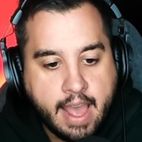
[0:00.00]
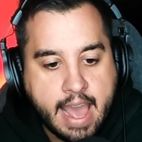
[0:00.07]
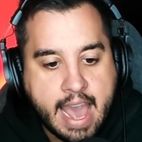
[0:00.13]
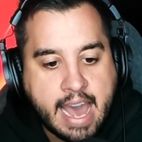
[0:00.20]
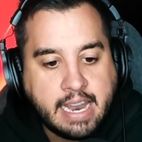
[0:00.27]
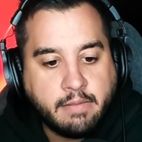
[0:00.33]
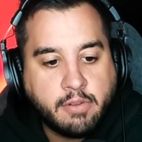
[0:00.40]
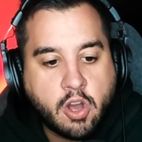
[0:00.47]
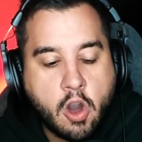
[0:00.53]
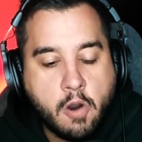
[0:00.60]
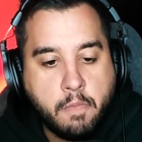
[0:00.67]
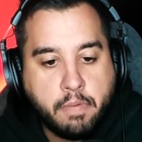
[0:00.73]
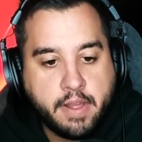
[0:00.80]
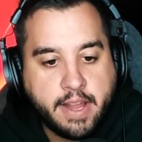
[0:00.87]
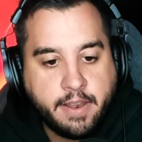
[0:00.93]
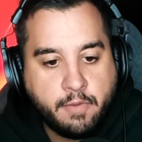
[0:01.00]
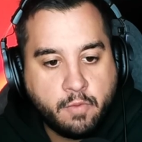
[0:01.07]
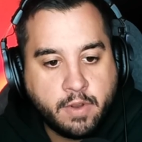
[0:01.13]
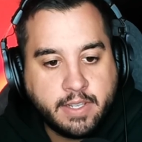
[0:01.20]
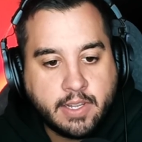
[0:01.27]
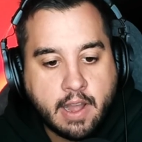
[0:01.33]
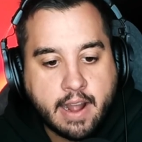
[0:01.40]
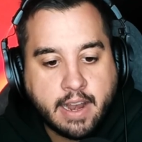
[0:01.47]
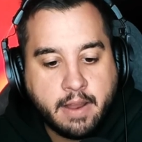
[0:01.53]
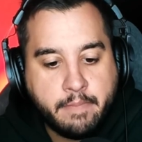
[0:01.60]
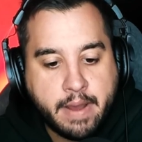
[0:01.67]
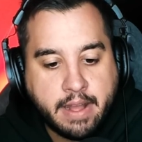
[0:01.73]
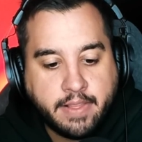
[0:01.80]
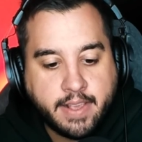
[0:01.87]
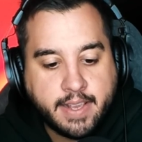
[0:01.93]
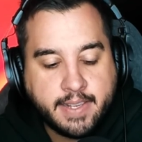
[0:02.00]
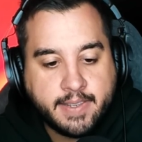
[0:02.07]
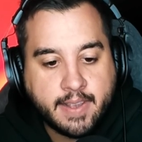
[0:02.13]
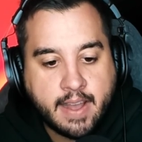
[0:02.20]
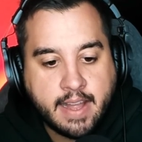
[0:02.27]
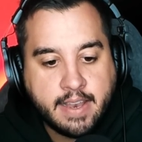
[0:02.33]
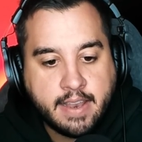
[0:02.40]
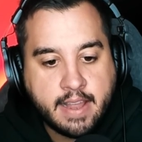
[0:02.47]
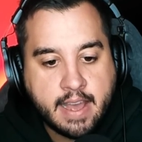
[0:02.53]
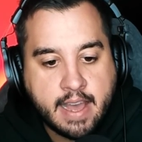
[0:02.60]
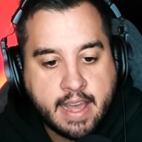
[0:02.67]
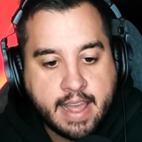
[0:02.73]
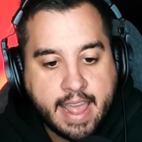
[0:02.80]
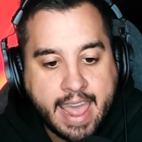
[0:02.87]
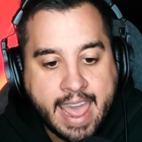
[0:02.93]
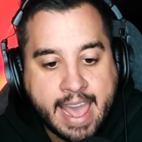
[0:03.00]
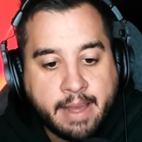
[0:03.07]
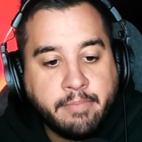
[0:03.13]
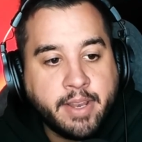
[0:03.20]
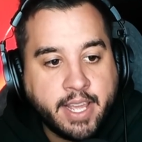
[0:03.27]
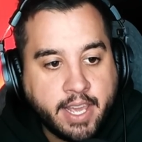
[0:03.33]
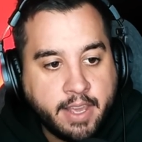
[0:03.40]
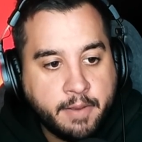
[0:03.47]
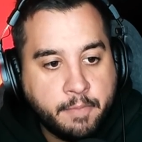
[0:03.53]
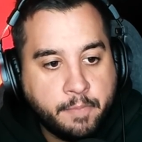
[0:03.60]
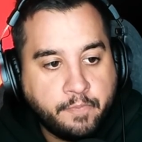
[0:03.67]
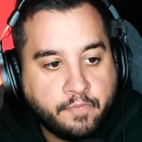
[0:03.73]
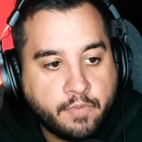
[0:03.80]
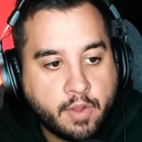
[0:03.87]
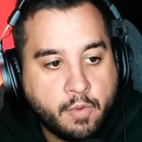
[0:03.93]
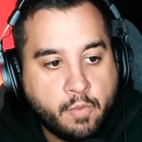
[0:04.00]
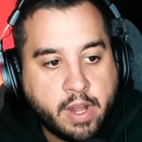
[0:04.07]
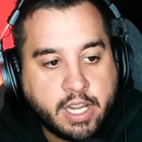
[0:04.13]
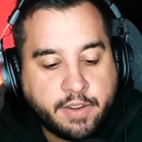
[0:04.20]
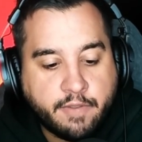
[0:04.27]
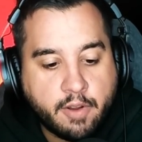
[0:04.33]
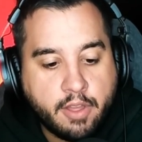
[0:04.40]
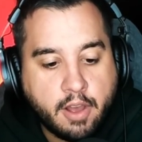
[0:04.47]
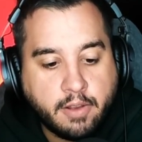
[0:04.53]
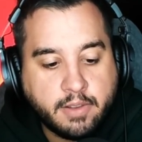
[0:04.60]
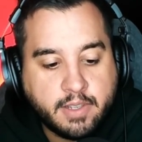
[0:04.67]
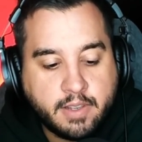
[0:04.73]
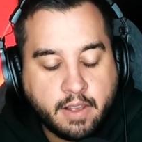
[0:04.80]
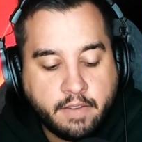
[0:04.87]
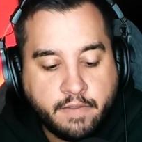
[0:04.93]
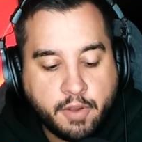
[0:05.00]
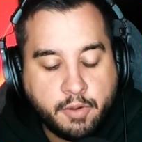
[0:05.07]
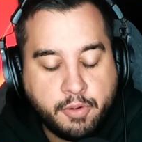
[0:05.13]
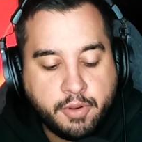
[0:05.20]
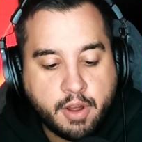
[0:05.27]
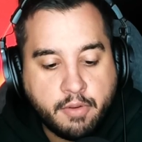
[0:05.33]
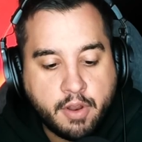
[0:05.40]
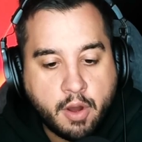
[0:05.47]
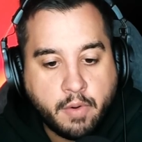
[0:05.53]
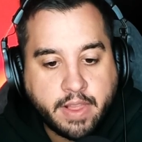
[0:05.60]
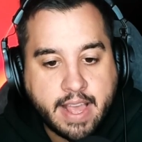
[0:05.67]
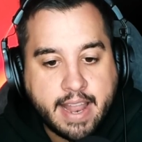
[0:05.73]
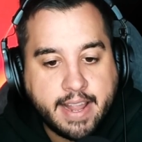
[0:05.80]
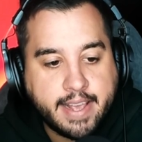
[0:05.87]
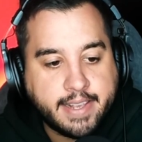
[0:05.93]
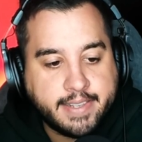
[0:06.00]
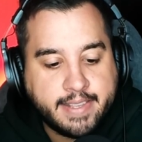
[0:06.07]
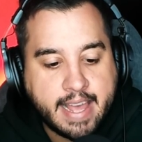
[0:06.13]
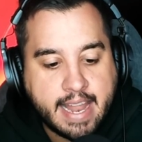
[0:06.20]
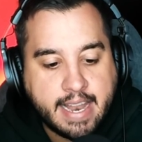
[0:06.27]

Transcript: Adam Copeland was talking about this on AMNY, which for those of you who don't know what that is